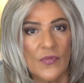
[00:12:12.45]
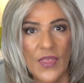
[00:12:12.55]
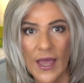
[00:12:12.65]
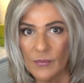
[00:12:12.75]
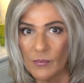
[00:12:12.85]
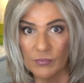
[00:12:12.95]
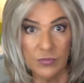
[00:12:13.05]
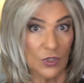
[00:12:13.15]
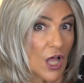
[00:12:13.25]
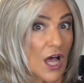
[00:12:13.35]
that
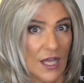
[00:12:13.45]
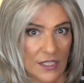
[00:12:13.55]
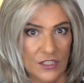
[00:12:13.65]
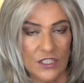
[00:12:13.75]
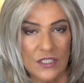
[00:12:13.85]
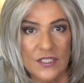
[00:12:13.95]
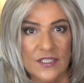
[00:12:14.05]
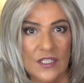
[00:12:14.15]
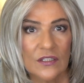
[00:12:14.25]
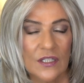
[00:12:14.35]
blonde
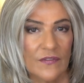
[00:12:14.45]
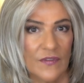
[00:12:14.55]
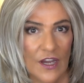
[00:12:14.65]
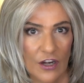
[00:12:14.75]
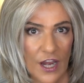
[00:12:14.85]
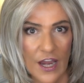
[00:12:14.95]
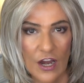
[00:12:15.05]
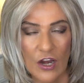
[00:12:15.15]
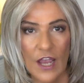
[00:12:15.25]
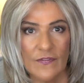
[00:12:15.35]
still in their
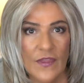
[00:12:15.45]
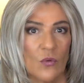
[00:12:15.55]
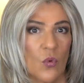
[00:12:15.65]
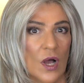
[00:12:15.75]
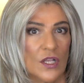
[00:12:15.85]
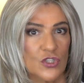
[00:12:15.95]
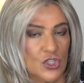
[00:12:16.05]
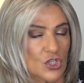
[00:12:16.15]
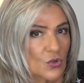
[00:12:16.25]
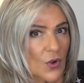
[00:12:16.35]
hair and they want
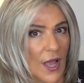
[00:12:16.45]
to